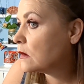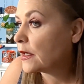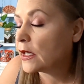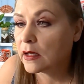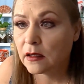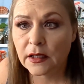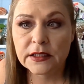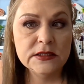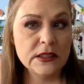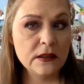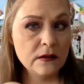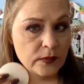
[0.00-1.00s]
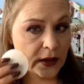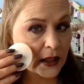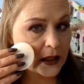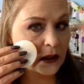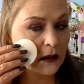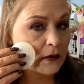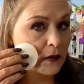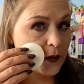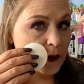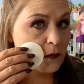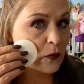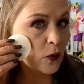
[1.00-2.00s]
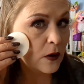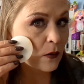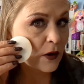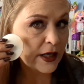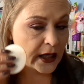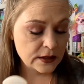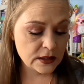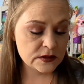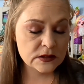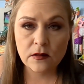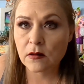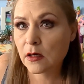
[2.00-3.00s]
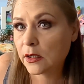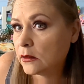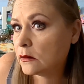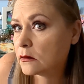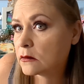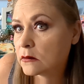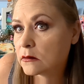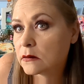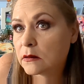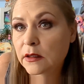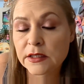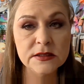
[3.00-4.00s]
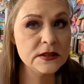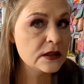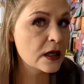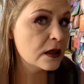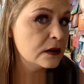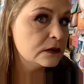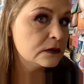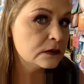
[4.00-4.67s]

And I did apply a little bit more where I had that scarring. You guys see that?